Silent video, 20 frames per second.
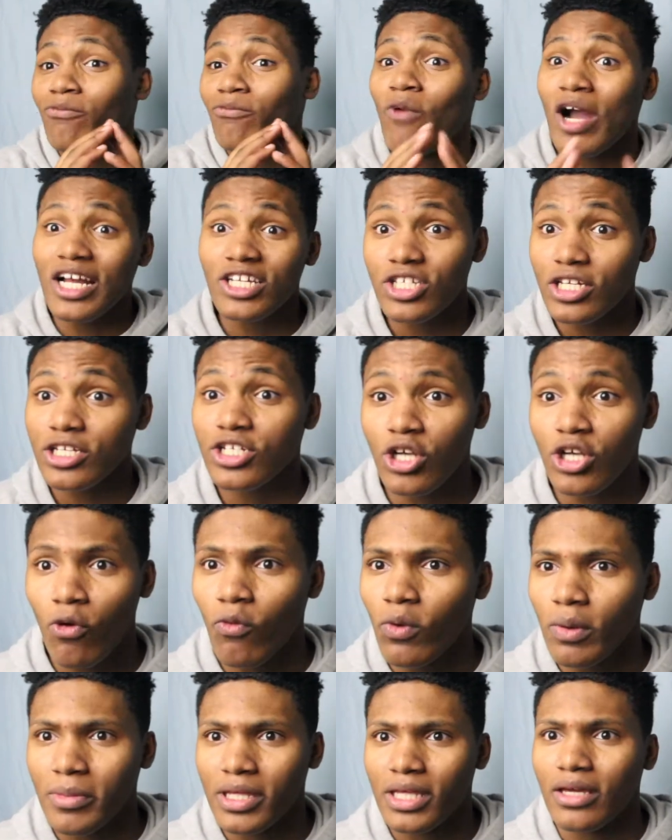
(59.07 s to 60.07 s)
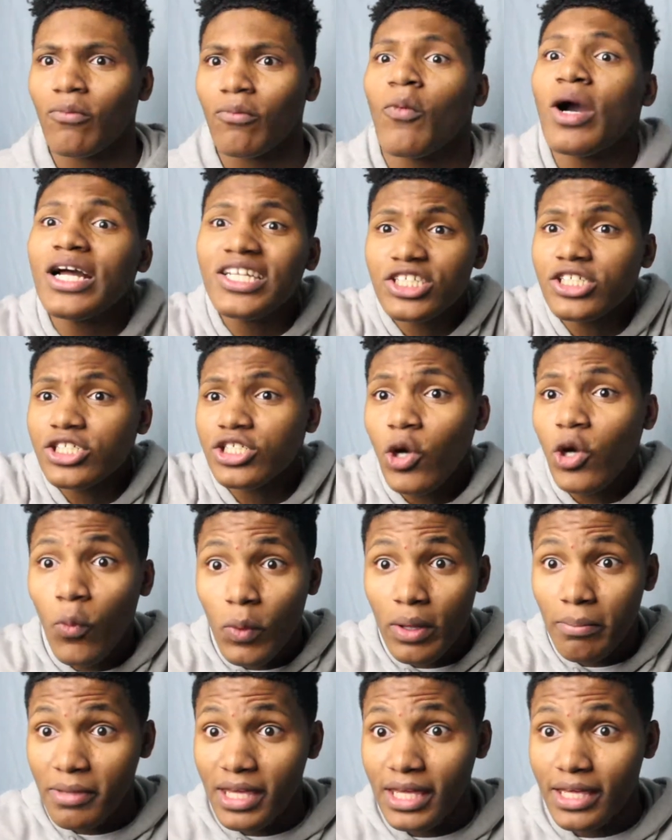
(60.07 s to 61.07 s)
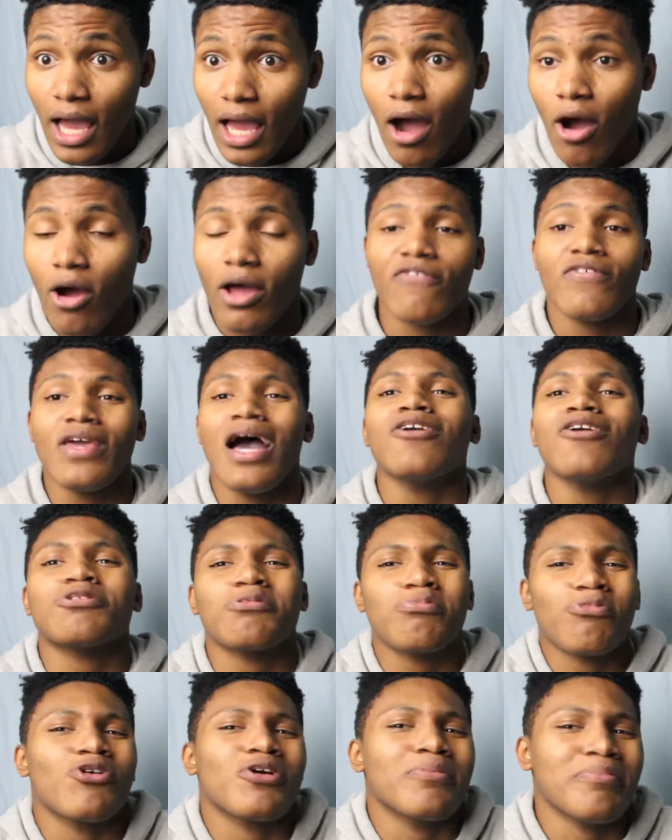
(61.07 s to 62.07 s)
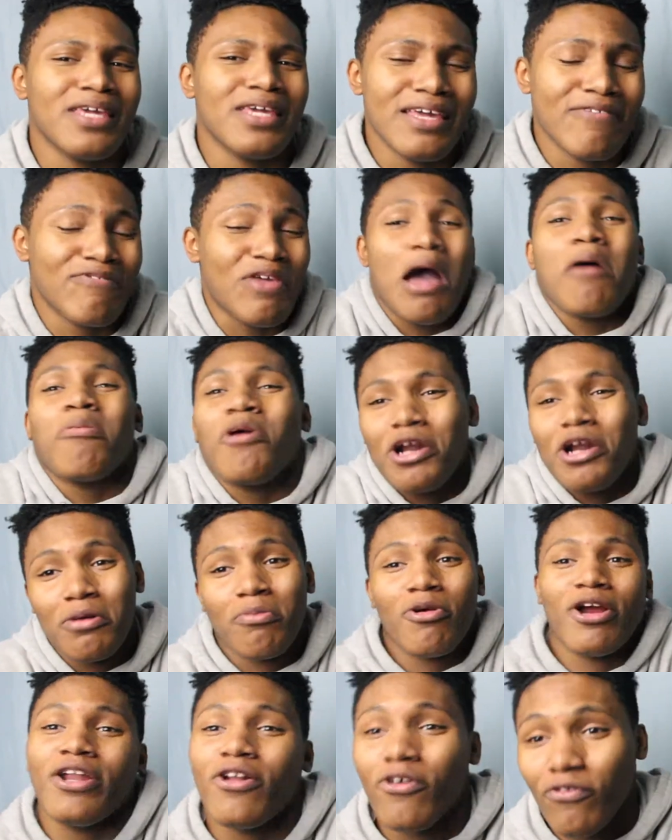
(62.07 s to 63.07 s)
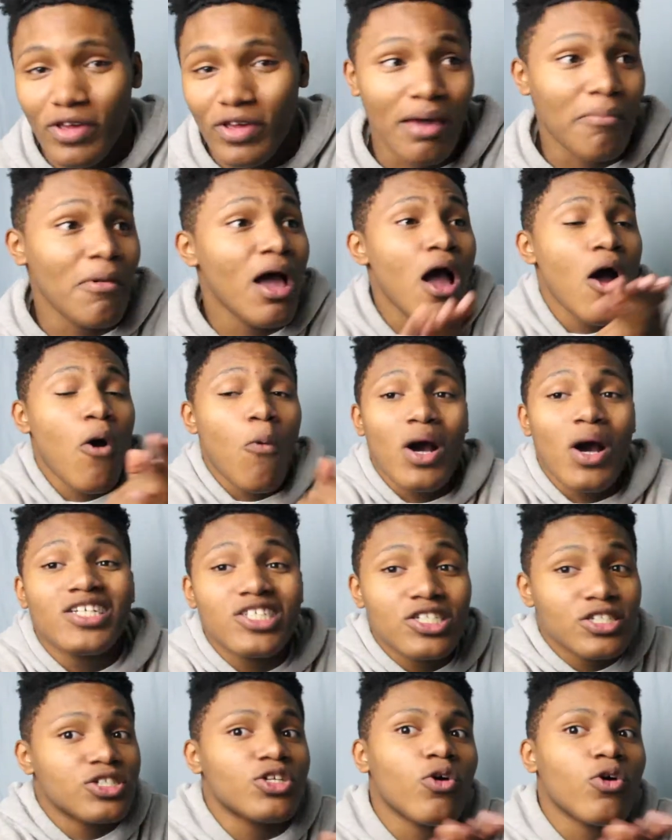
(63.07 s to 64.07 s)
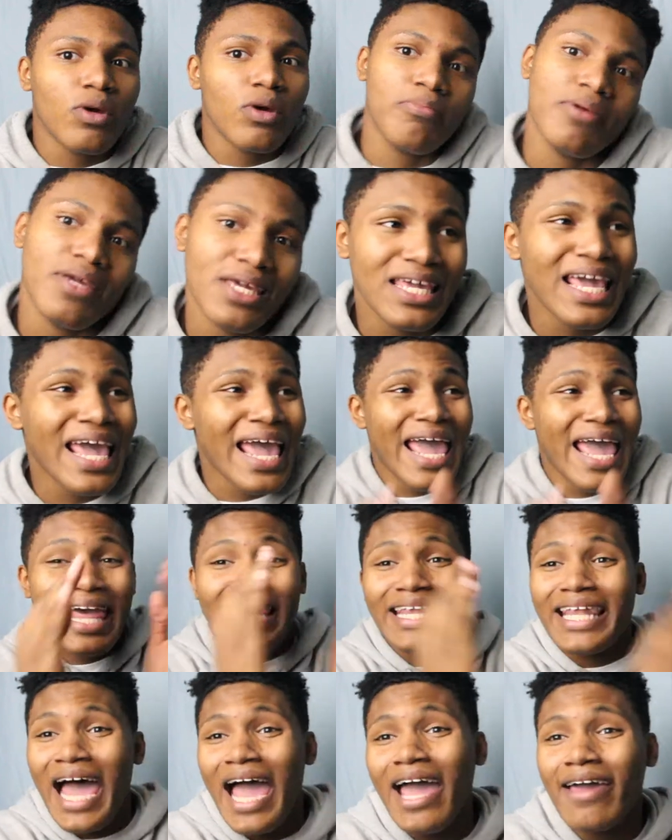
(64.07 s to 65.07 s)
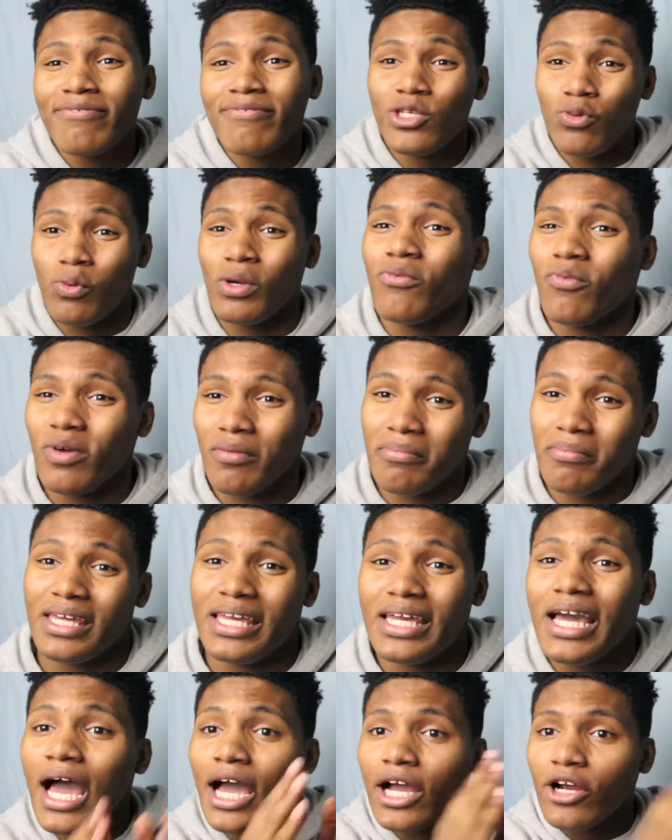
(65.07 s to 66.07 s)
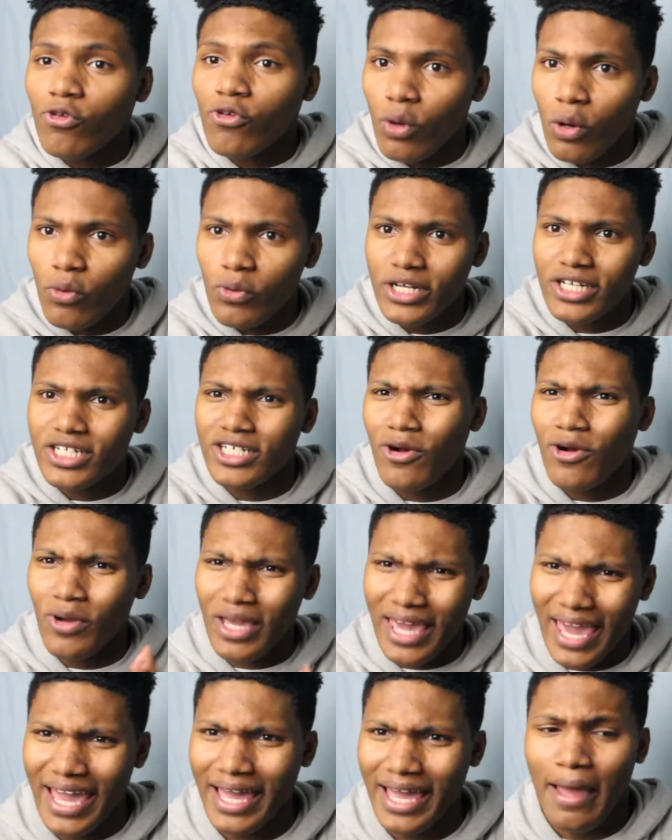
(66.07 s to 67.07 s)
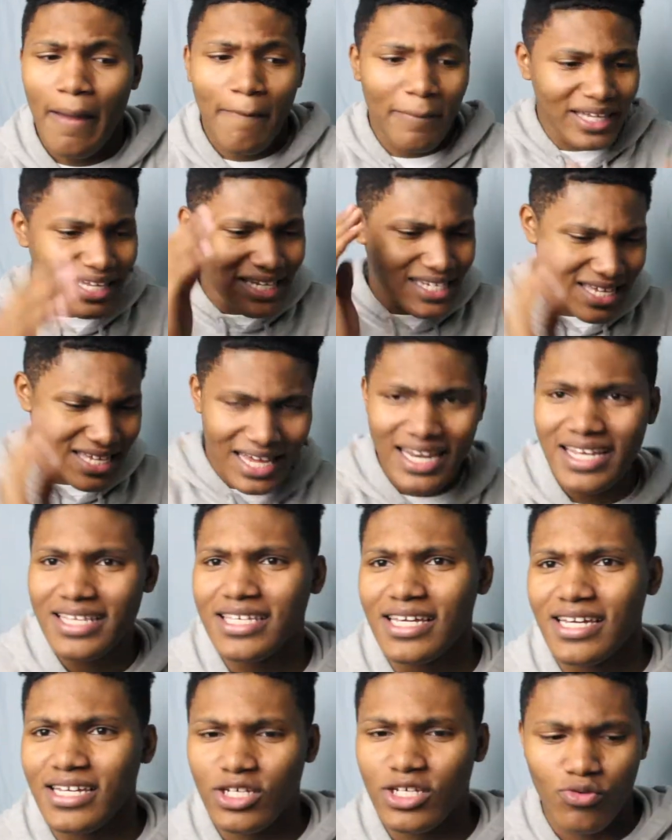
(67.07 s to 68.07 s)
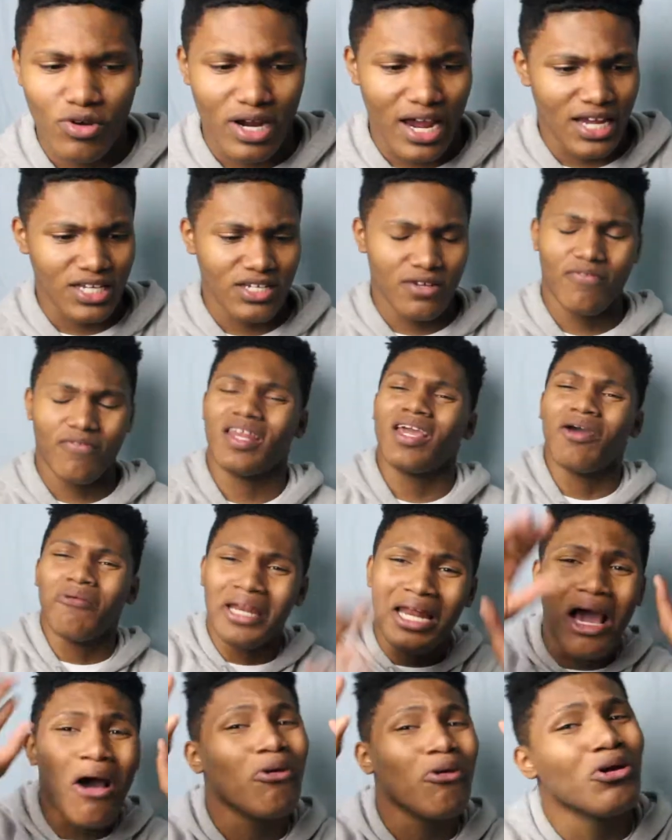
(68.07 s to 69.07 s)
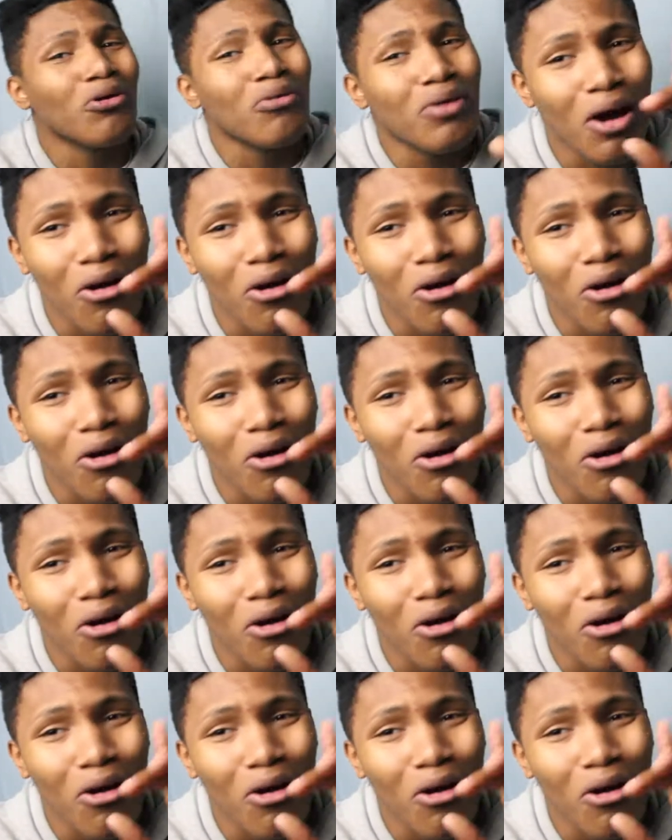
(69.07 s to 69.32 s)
Watch the show with me. Watch the show with me, y'all. If y'all support me, if y'all part of the Brando fam, watch the with me and live tweet with me, grownish, okay? But let's get into this reaction video. And hold